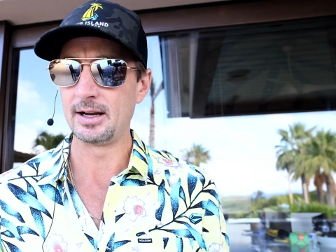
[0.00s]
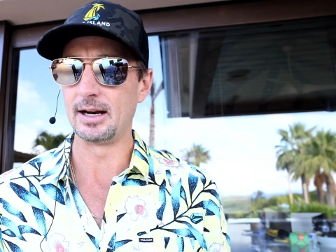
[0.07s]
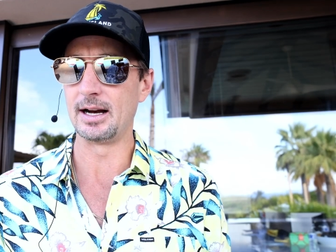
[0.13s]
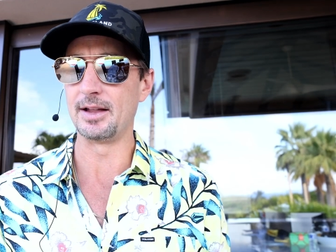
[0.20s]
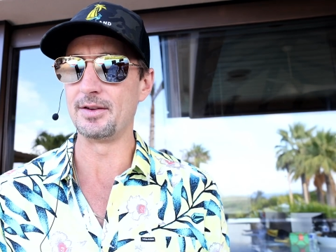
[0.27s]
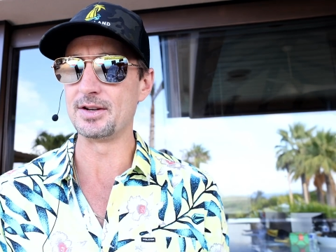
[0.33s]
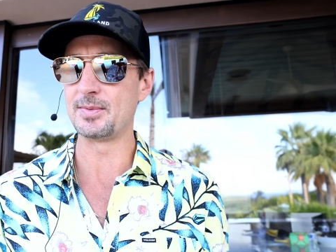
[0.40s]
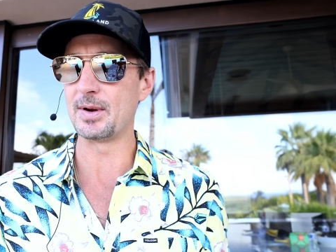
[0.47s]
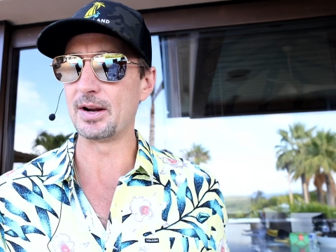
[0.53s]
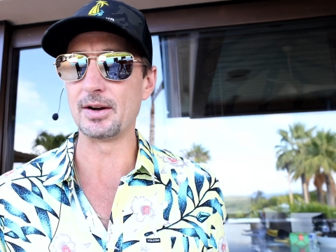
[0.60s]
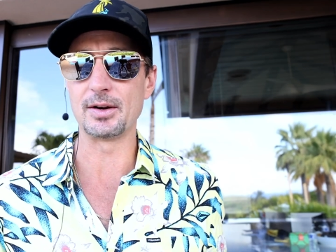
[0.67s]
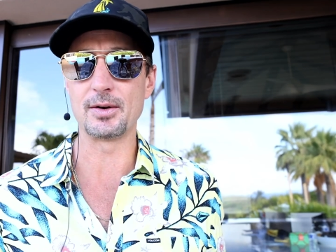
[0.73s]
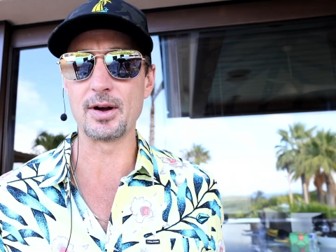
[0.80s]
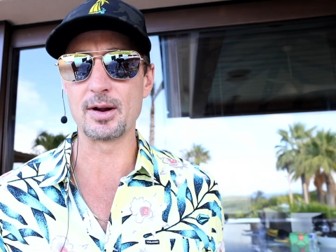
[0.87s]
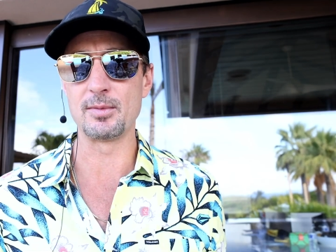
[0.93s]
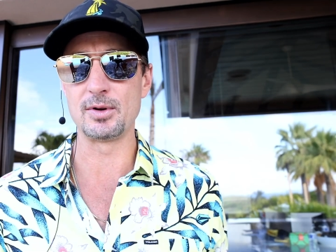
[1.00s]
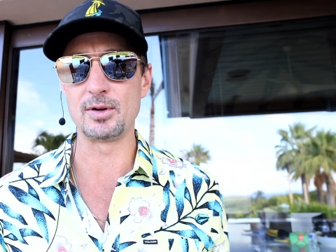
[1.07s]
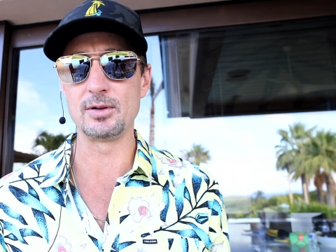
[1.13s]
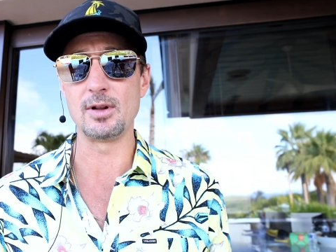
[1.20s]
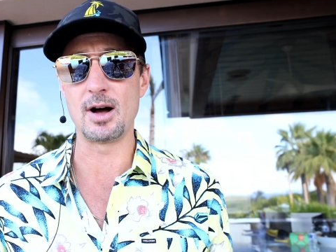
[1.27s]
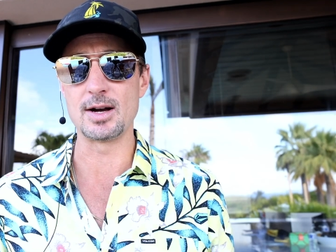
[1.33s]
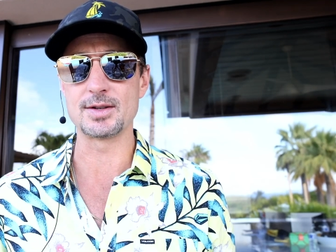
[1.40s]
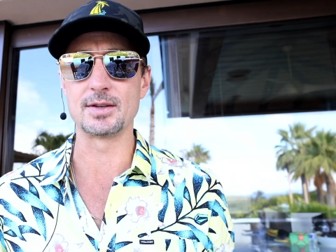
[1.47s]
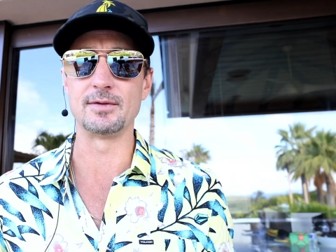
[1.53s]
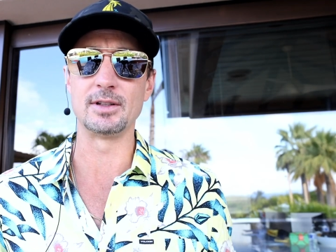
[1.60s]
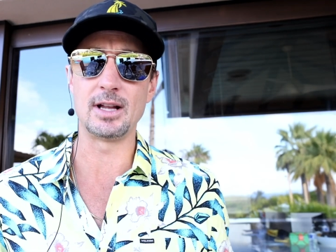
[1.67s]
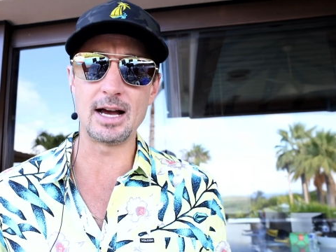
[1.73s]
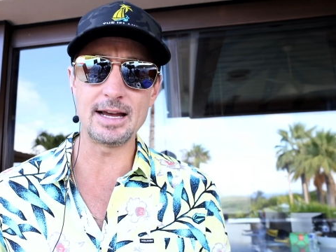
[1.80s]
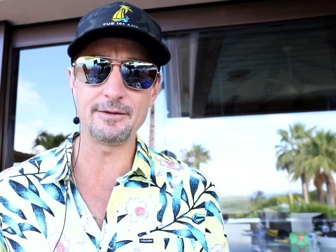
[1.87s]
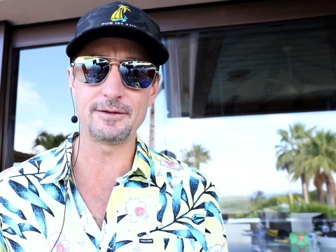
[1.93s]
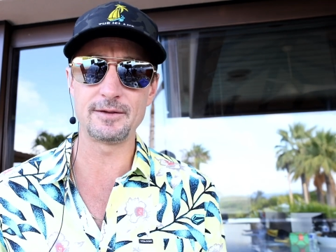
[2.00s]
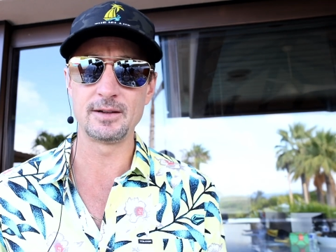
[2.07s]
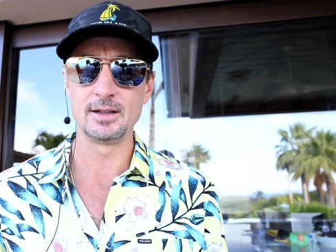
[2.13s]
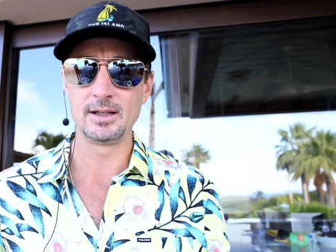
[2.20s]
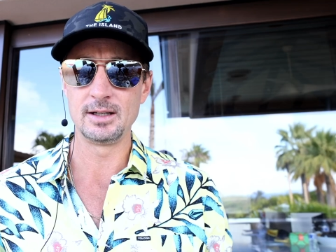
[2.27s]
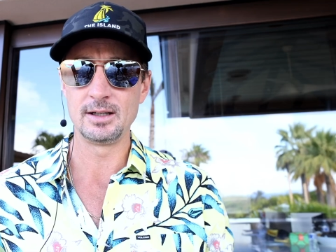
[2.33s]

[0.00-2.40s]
Uh, there's been an incredible loss of life,